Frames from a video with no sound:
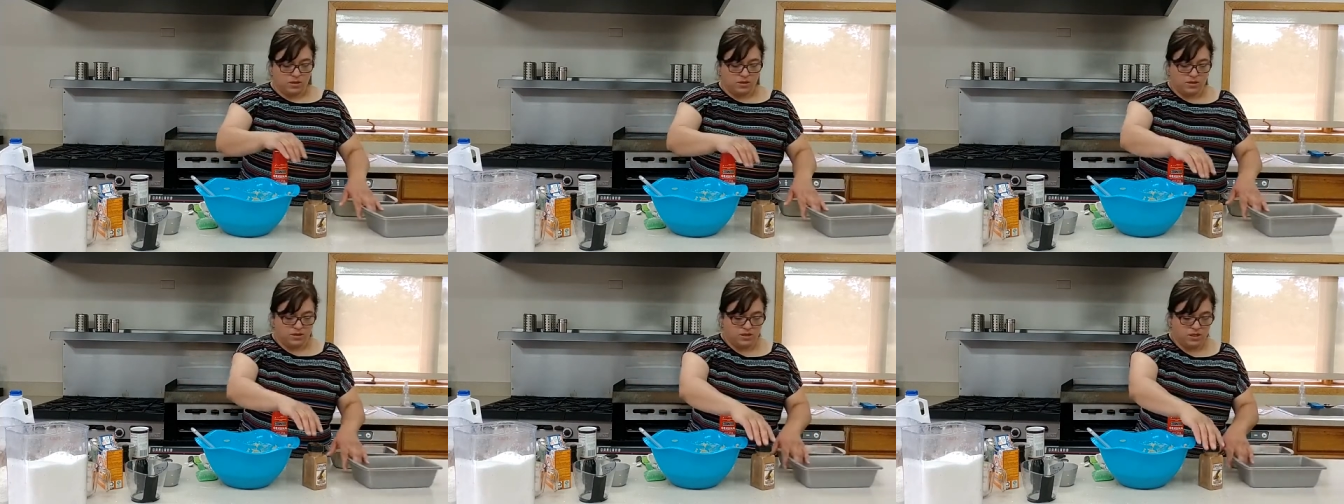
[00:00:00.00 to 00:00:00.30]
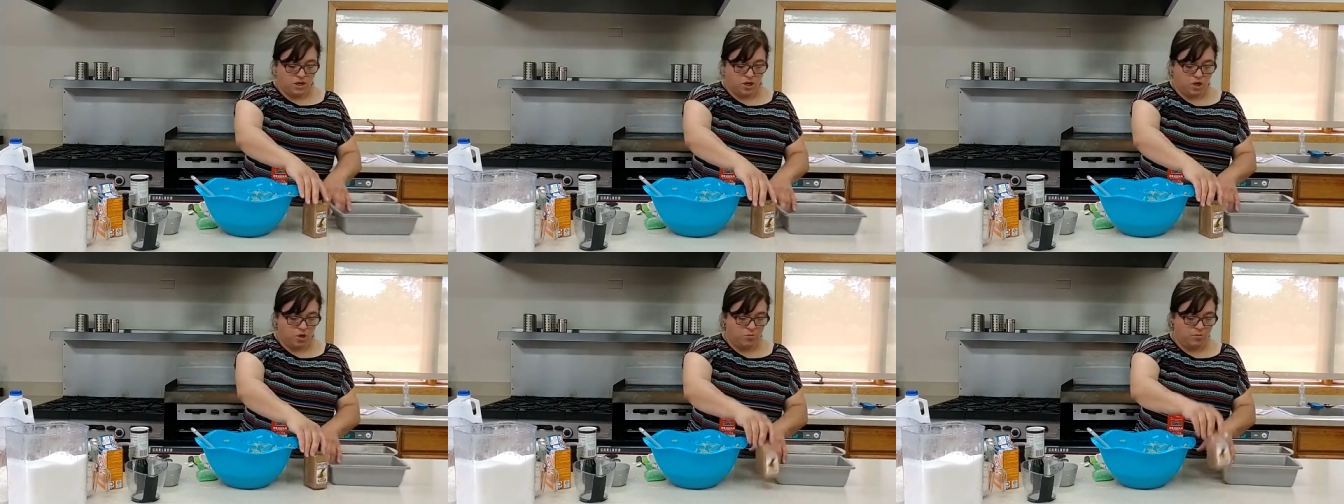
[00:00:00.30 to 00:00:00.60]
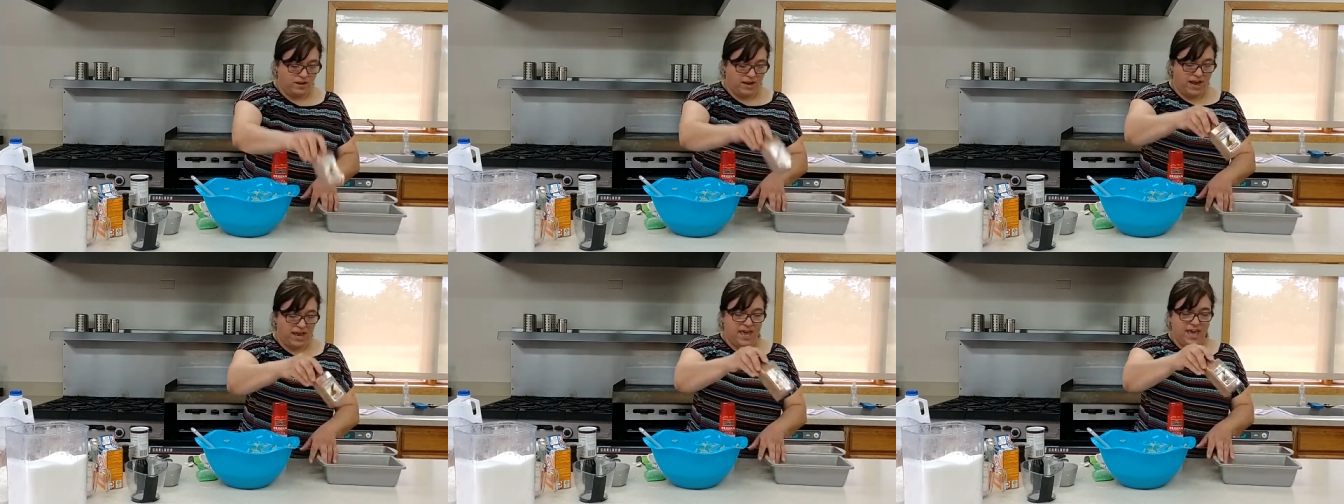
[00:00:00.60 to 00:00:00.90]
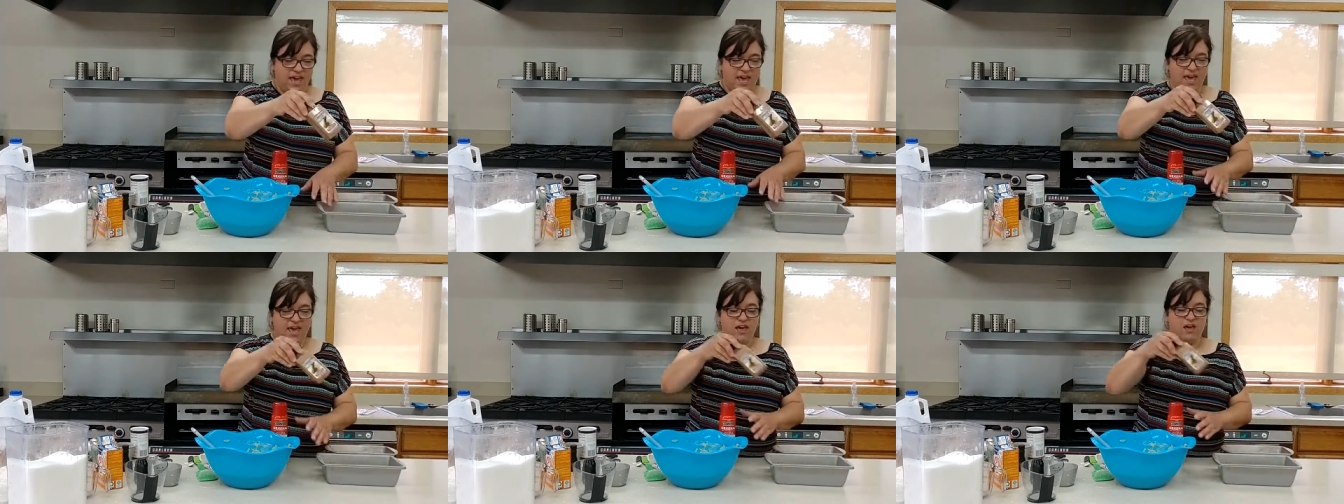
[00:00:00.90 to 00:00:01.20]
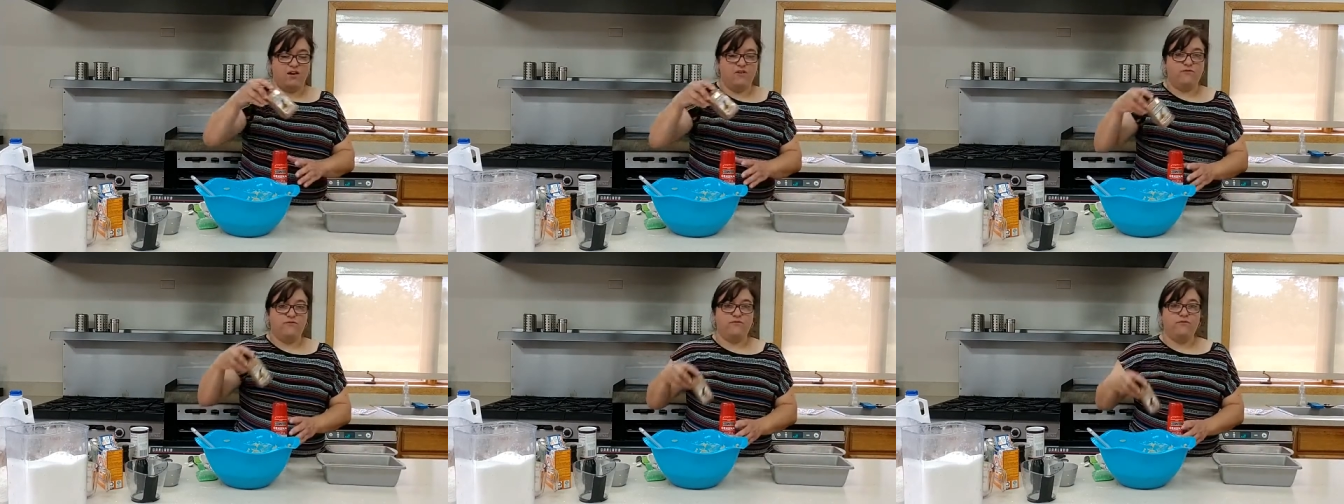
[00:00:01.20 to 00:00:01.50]
So, but I
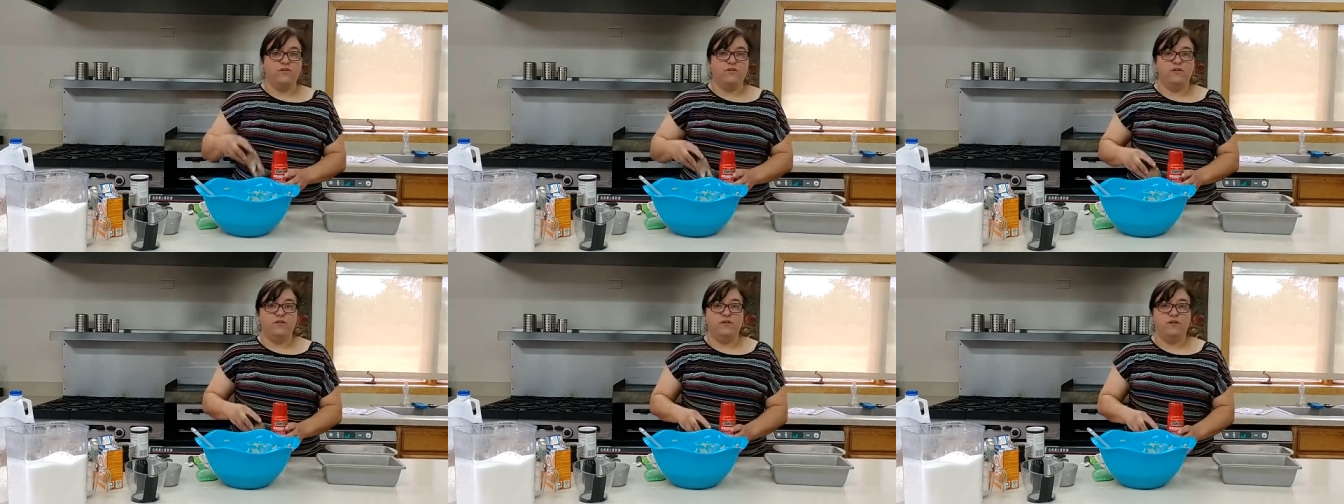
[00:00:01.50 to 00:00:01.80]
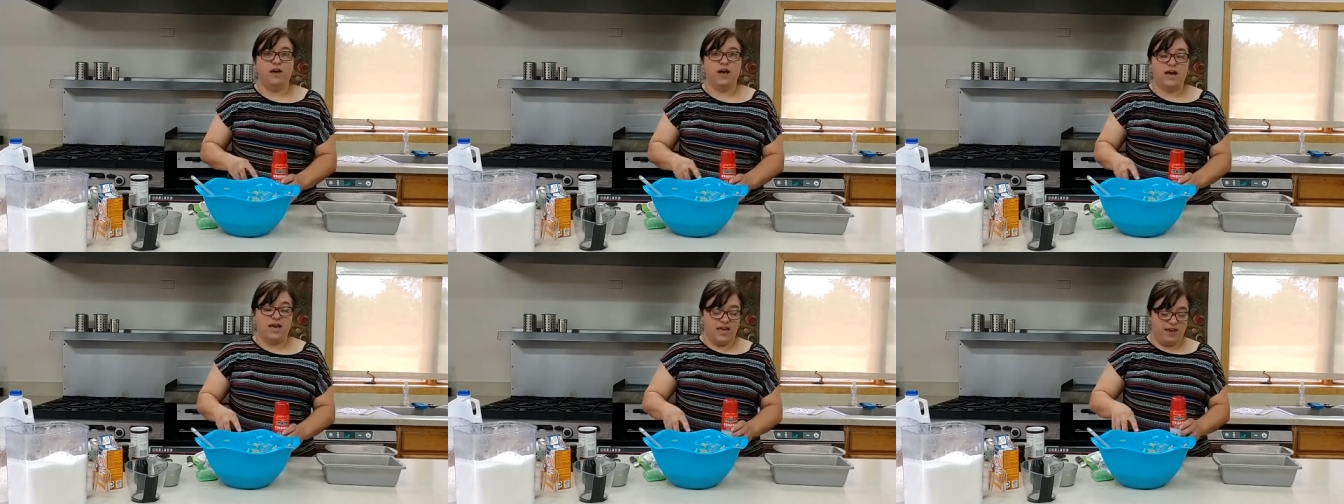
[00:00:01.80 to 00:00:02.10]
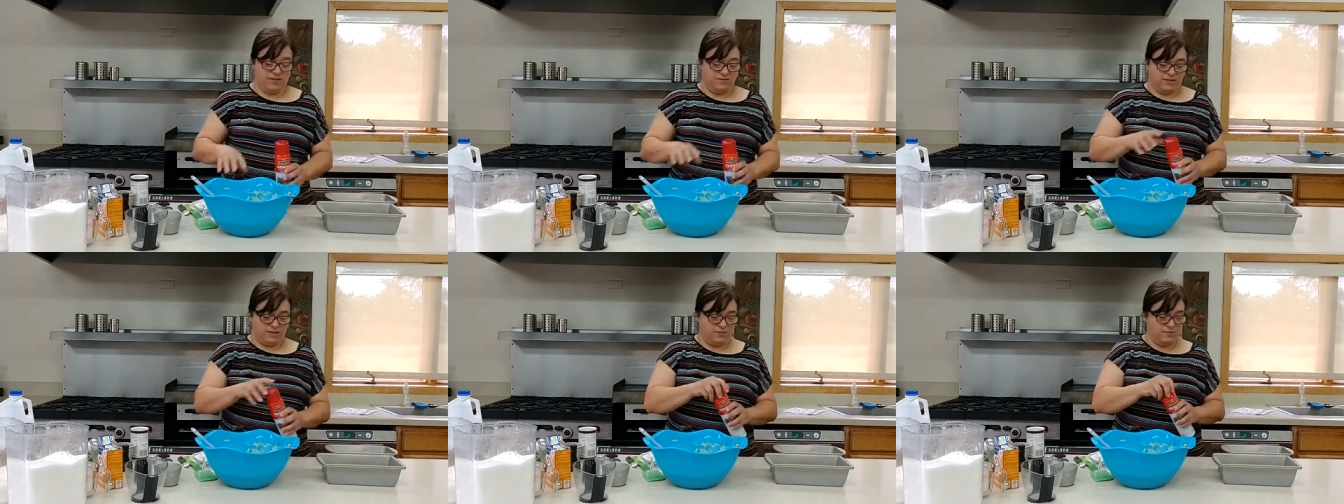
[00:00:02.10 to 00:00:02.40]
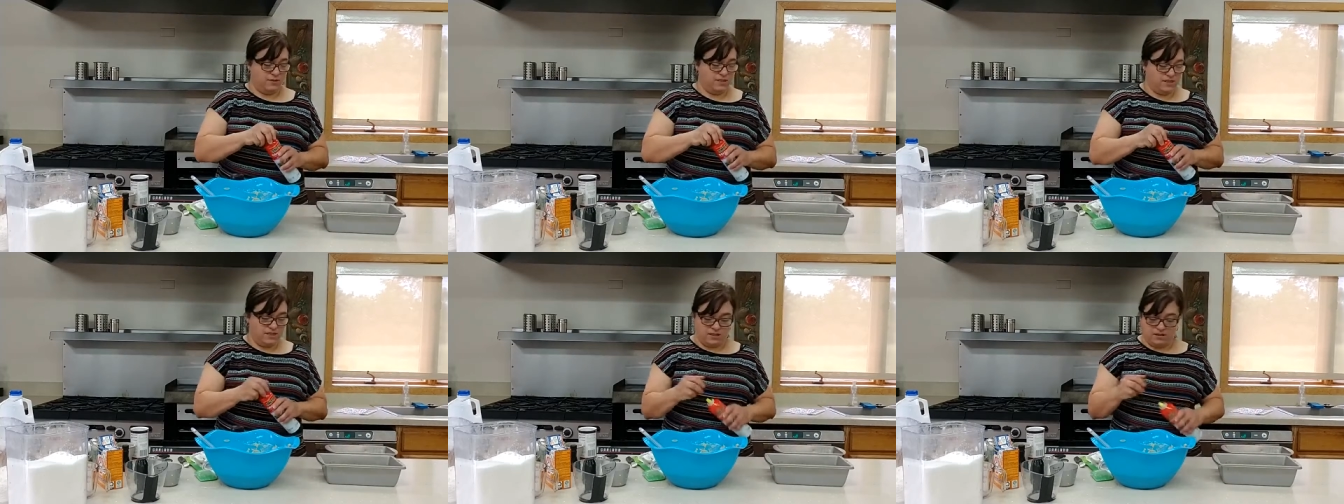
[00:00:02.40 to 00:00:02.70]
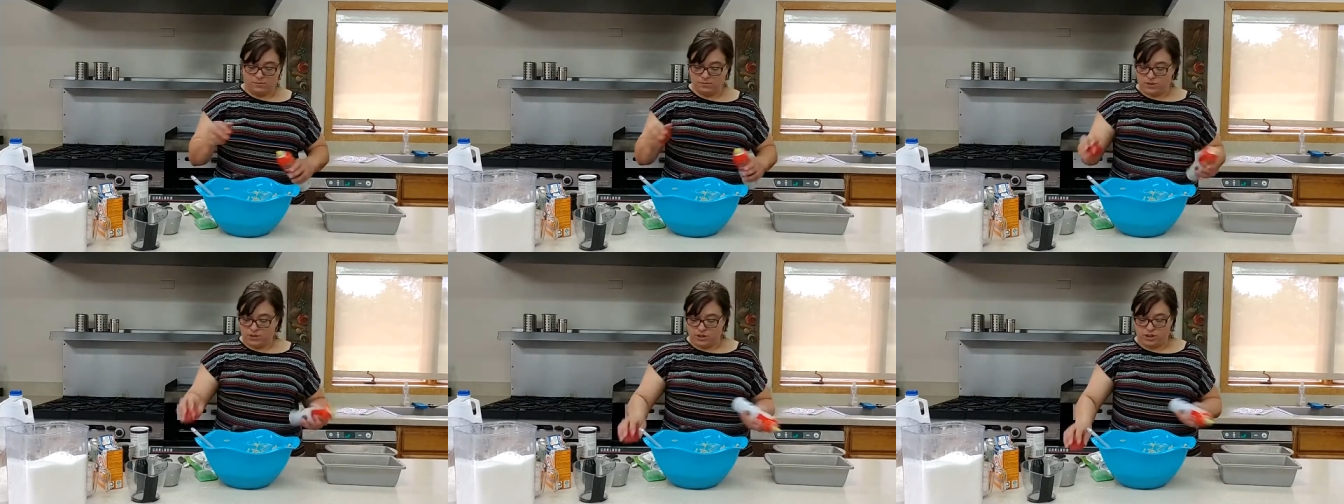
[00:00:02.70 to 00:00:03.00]
have some
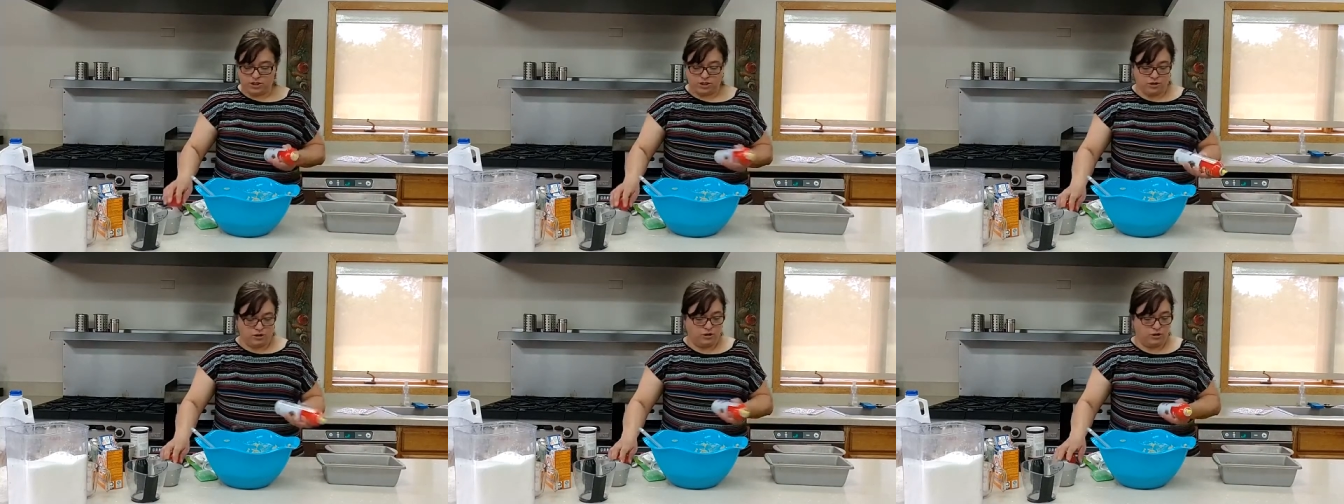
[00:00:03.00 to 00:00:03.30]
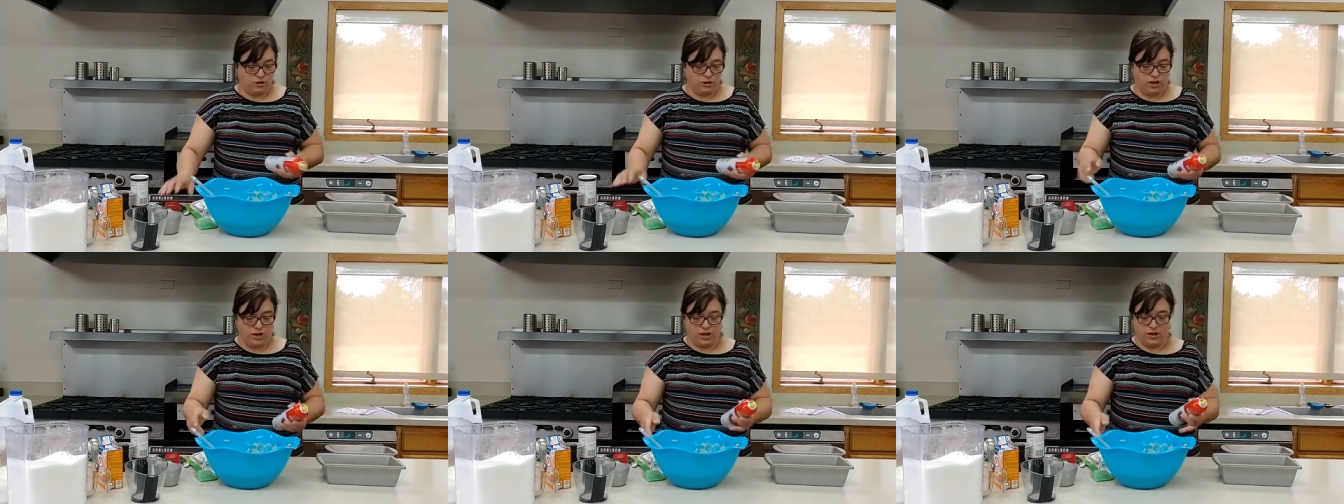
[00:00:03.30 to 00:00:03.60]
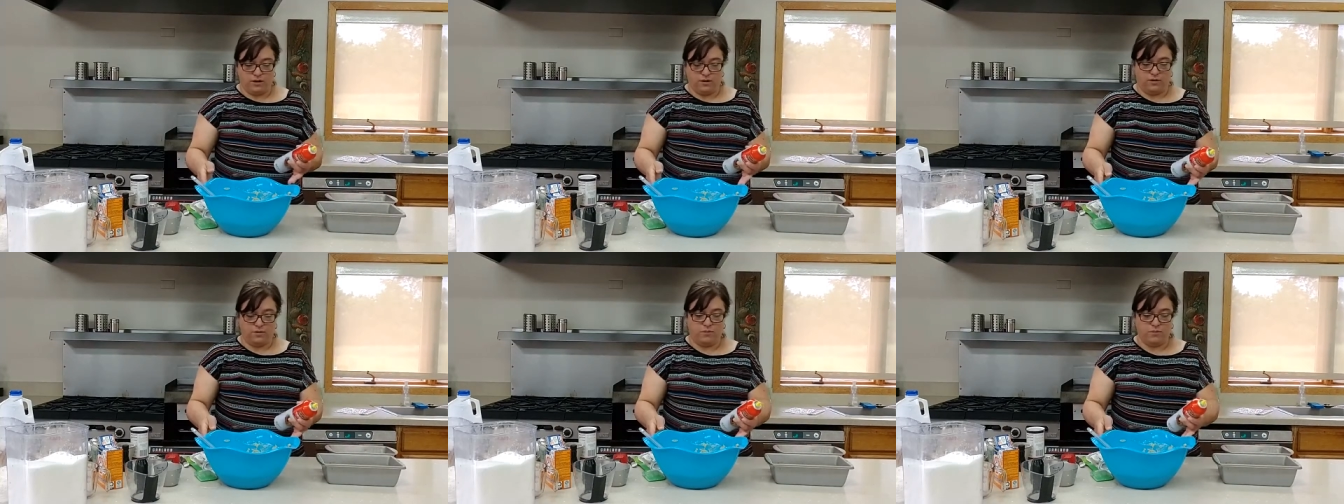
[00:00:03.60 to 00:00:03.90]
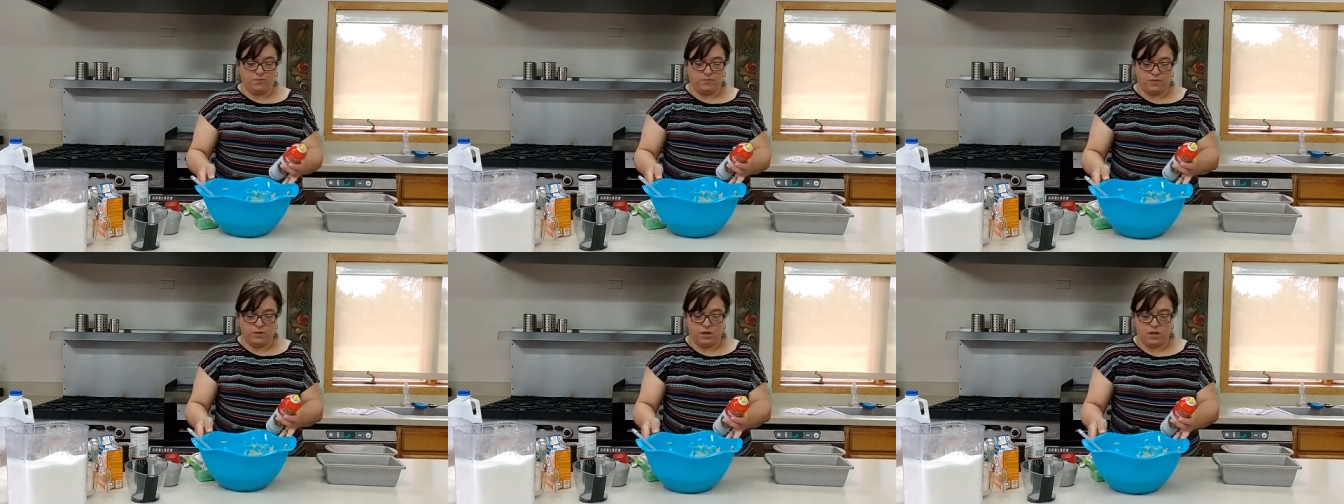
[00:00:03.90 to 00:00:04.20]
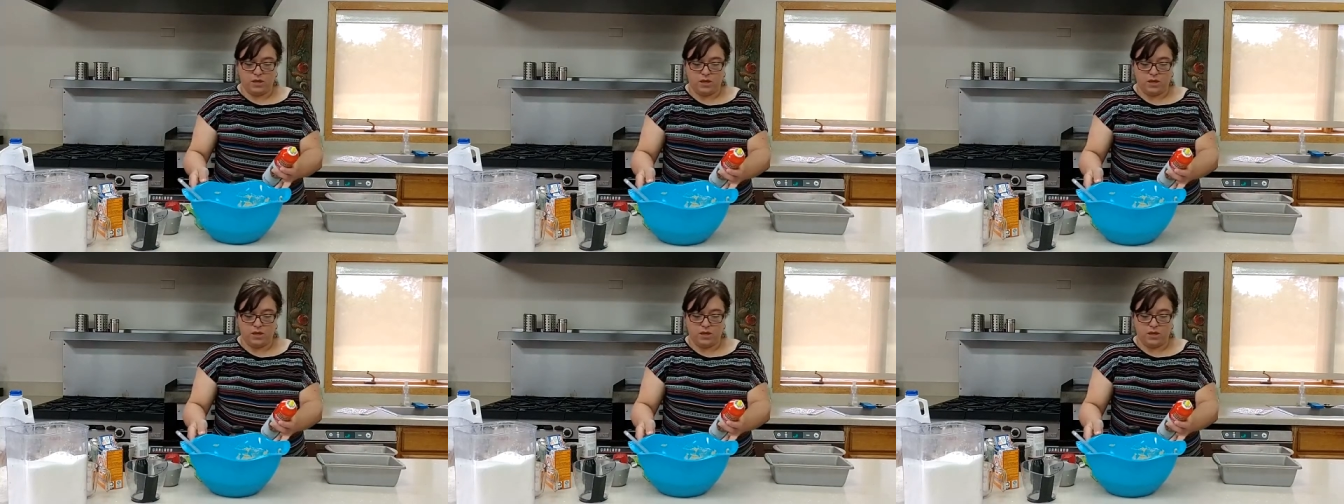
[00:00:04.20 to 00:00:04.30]
cinnamon sugar here.